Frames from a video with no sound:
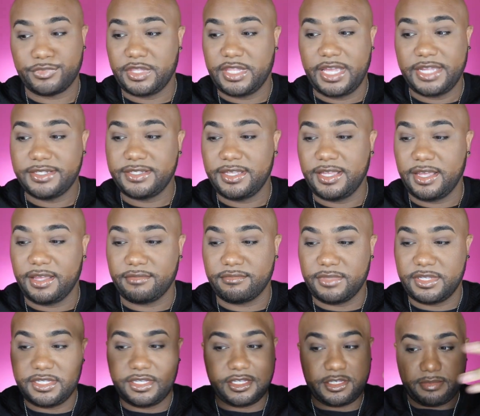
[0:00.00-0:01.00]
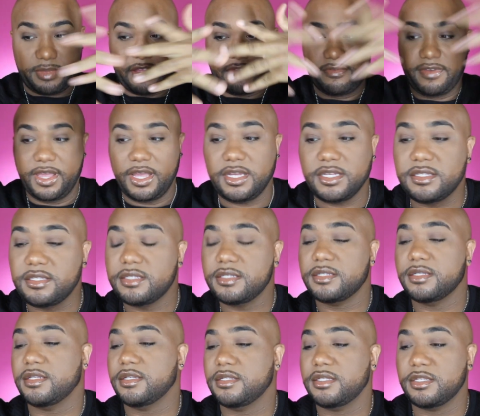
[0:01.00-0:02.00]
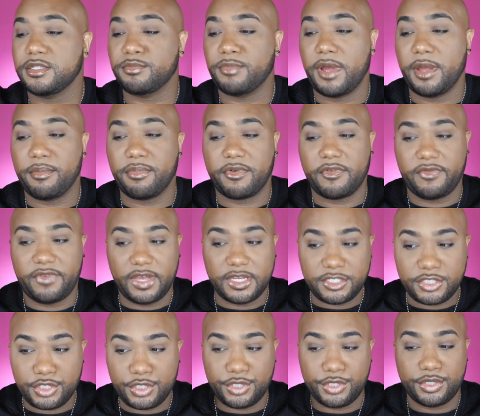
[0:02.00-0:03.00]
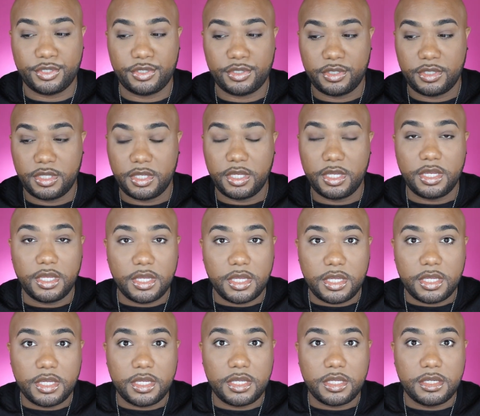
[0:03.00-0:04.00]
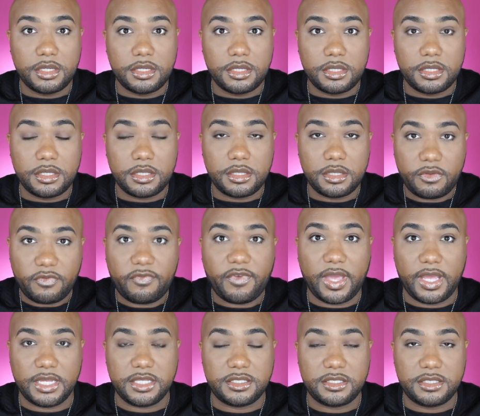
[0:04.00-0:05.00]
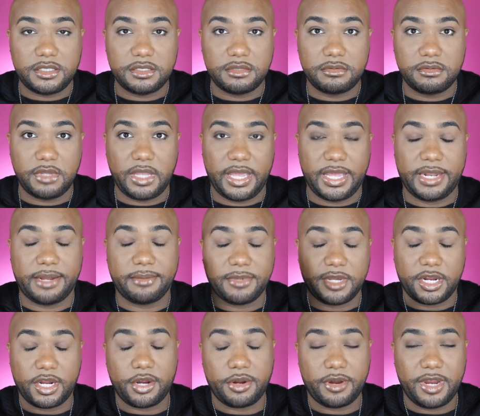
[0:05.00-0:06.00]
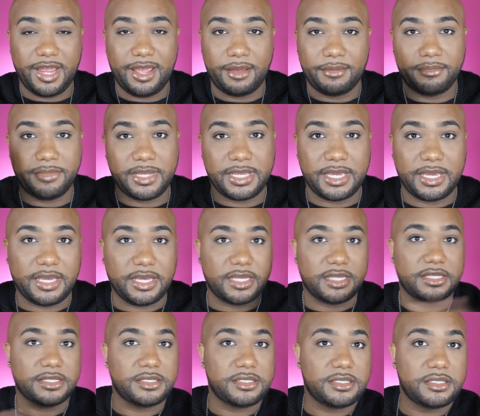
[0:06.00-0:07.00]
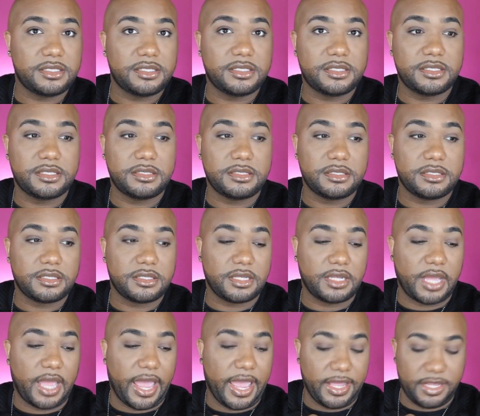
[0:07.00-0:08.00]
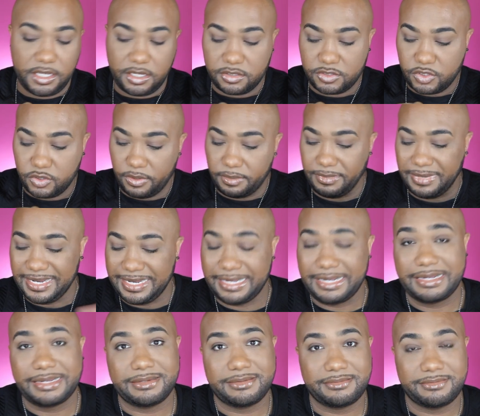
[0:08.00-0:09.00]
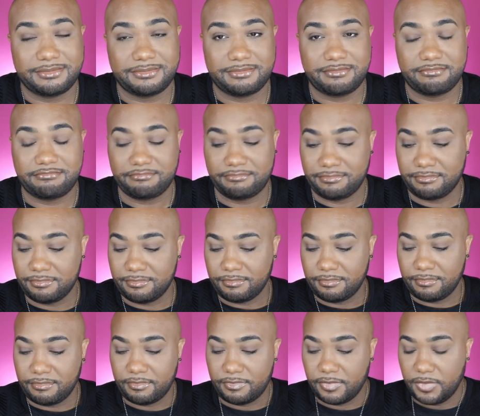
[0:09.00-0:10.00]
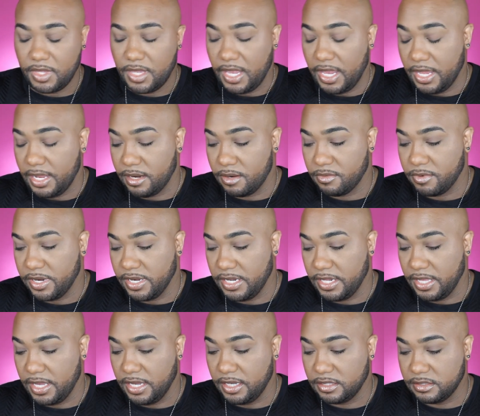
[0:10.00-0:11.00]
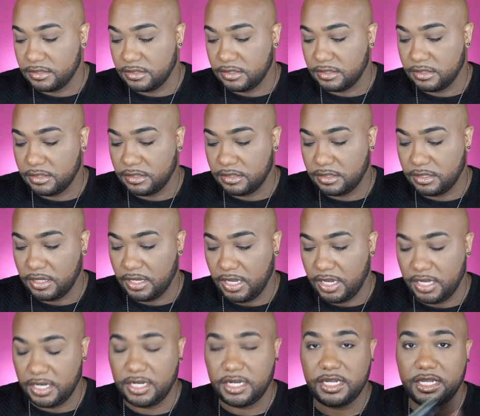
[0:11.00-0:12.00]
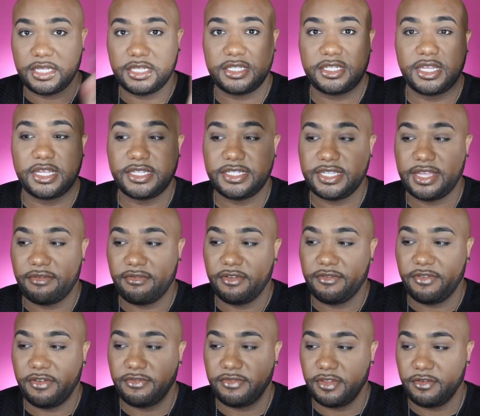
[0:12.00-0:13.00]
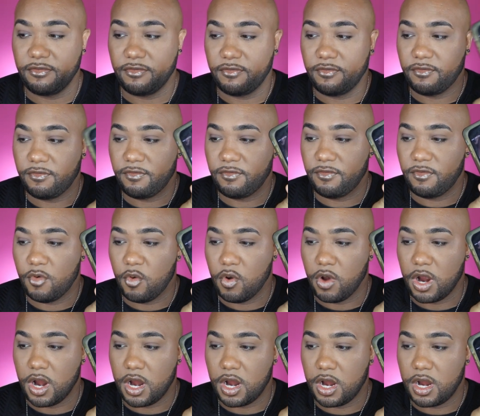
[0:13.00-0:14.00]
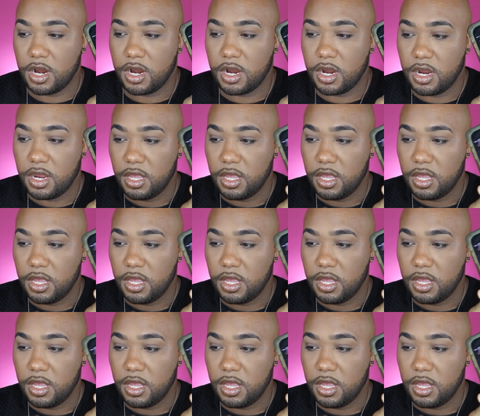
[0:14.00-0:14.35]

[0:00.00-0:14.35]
That's it. This is my face. This is my professional face. And I'm gonna hurry up because I had to go to a meeting and I'm running late and it is 7:55,